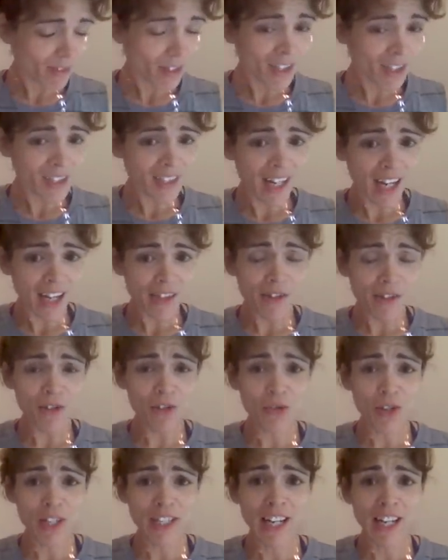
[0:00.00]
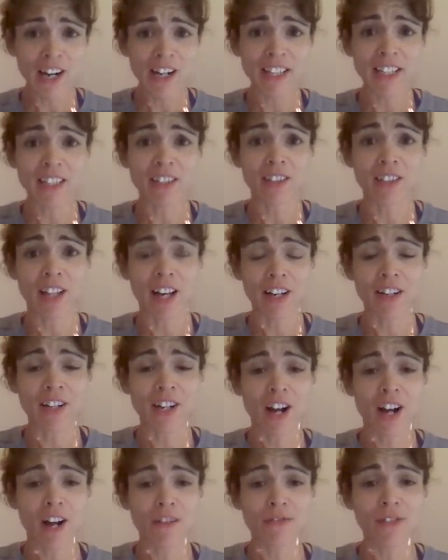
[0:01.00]
because God knows right now I need a lot
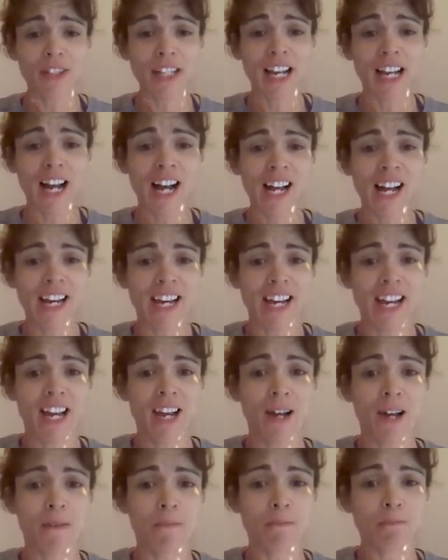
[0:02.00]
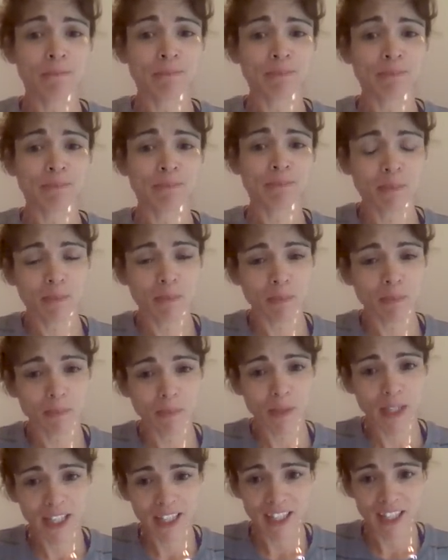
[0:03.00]
of coffee. I am
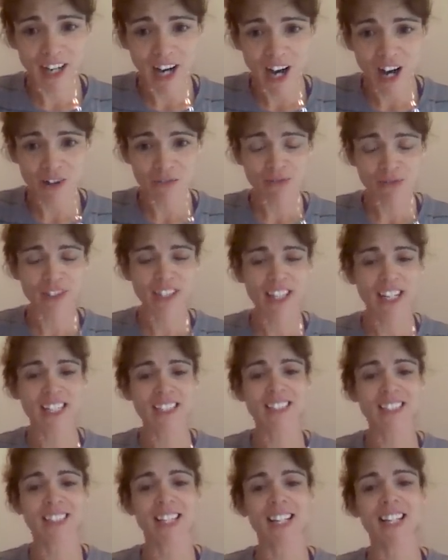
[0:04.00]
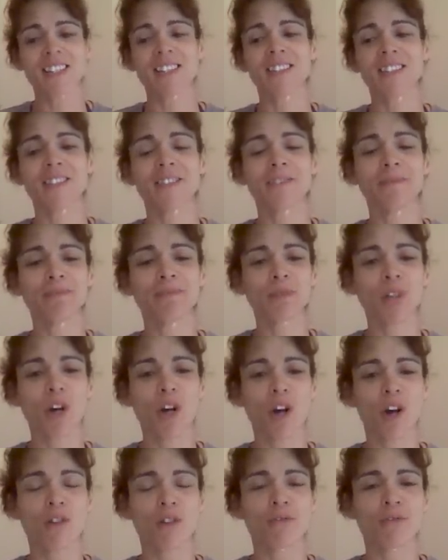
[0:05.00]
kicking off day 6
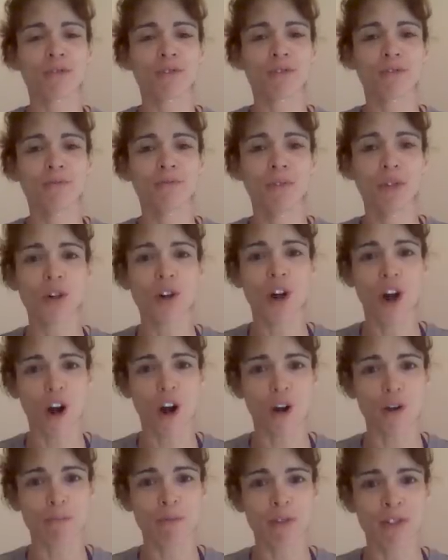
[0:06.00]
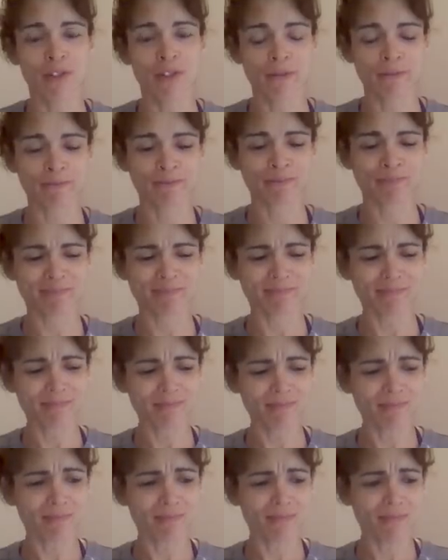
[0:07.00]
of no carbs,
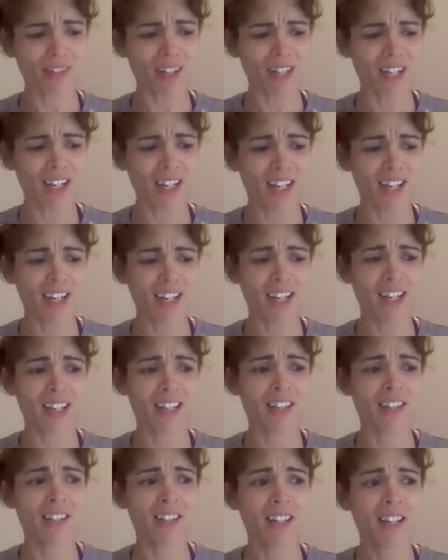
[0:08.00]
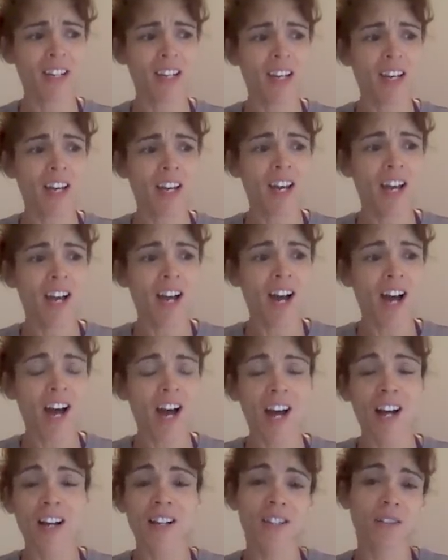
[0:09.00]
and
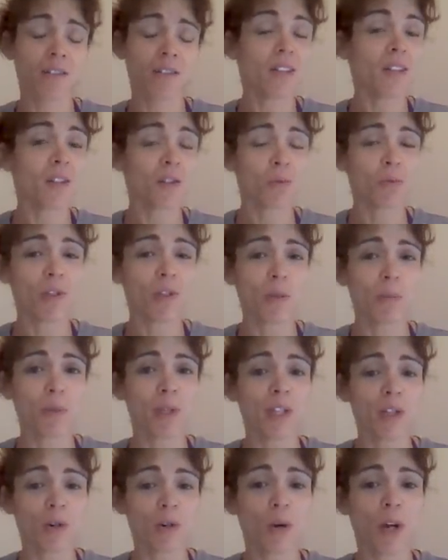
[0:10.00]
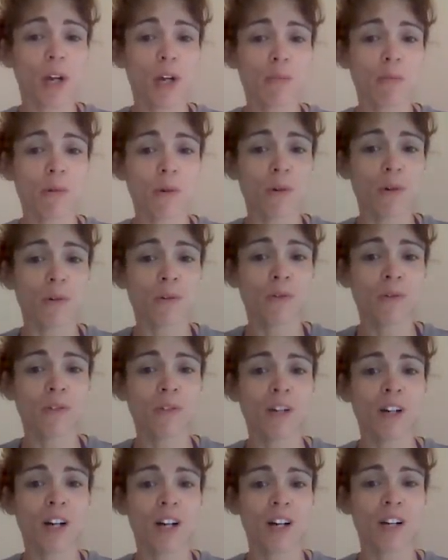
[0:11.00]
it's really been incredible
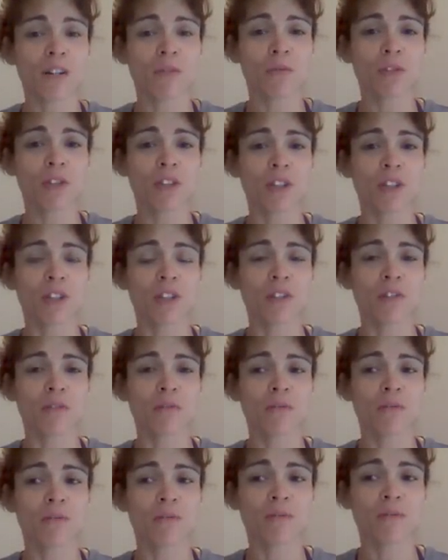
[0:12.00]
the